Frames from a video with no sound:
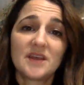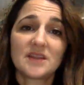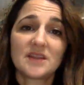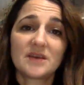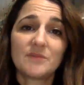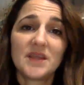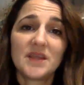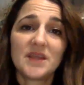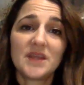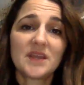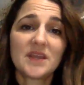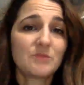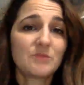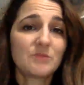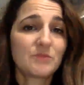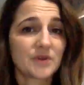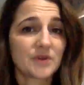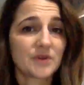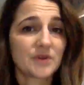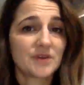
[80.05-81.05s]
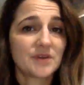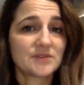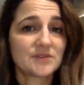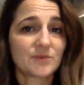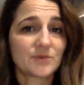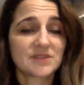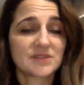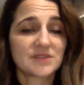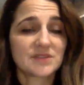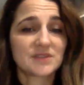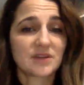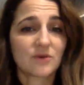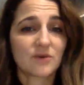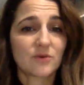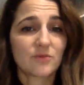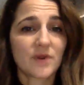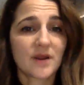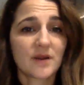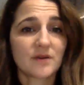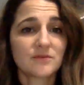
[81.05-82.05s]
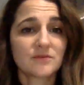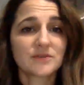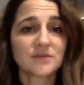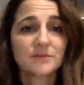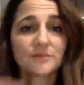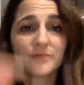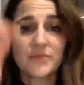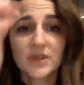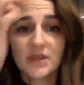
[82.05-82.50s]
that make employees want to stick around.